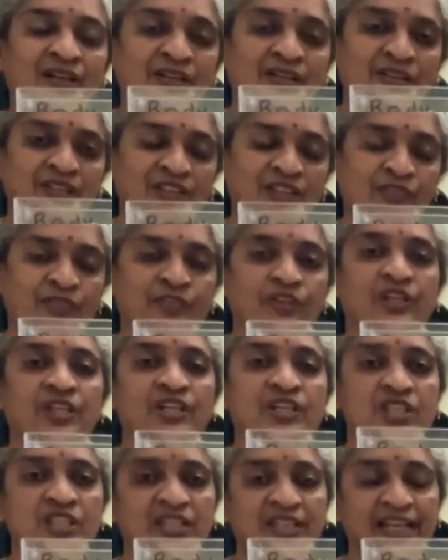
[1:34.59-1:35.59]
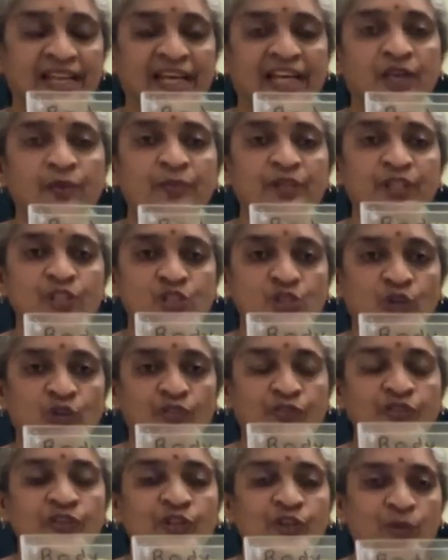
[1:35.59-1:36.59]
different elements of
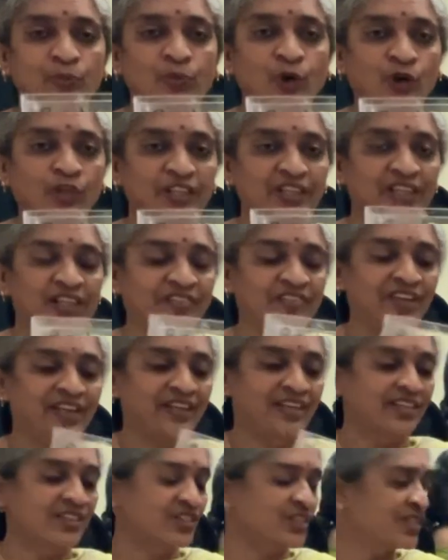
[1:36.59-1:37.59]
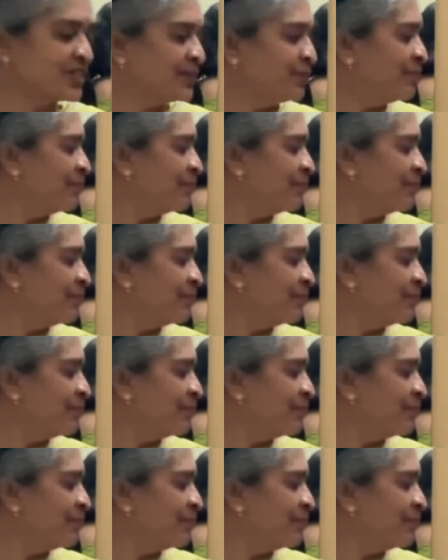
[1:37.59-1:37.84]
body awareness.